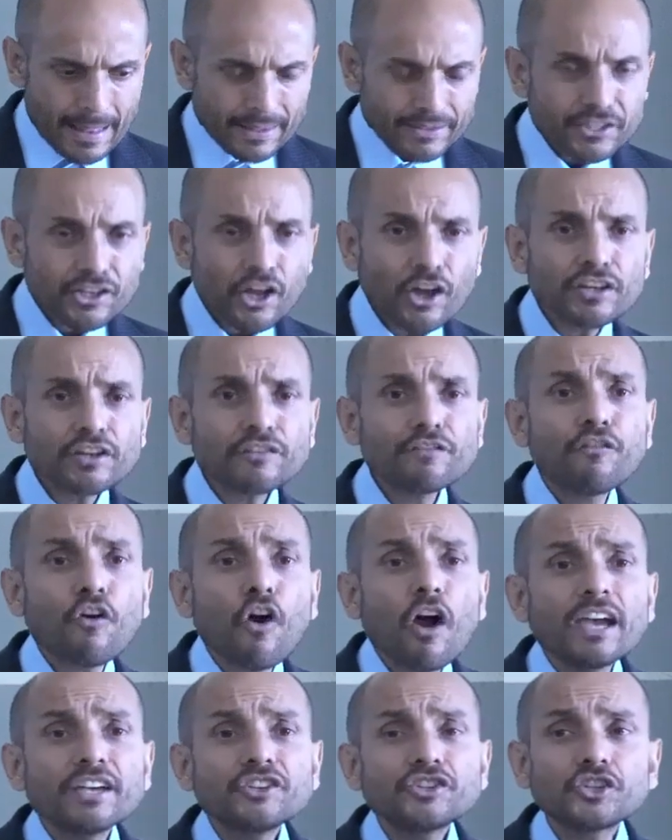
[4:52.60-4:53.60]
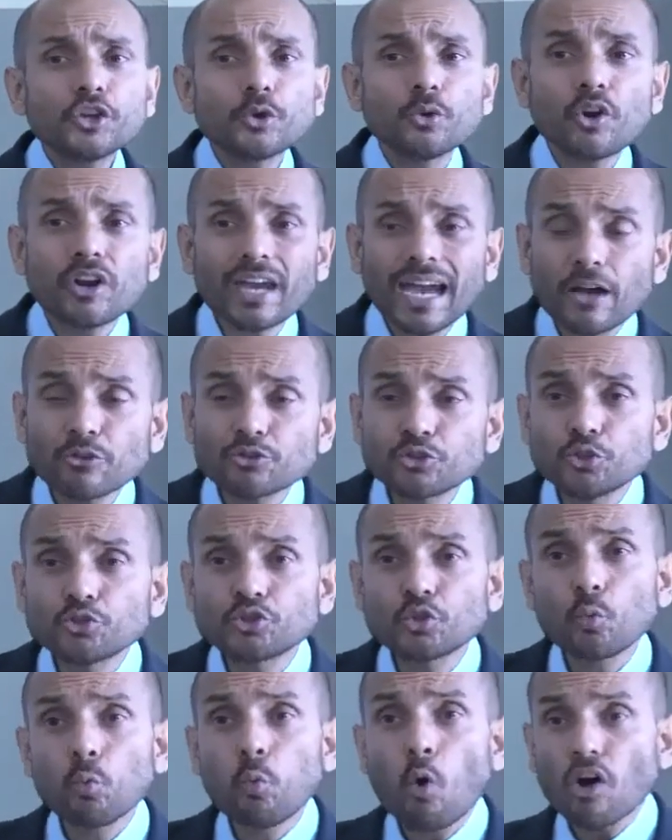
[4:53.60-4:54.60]
then I'd advise you or counsel you
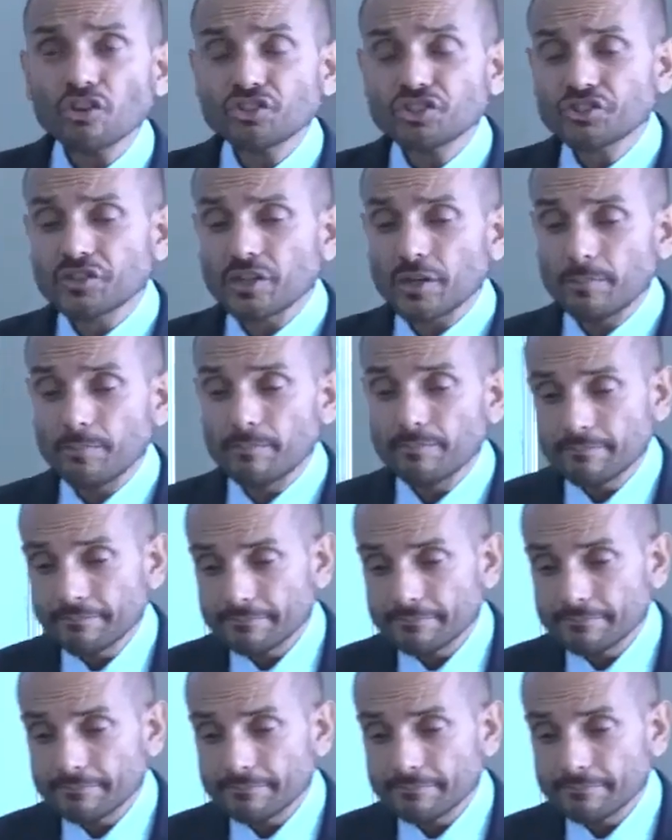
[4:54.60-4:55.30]
to watch them.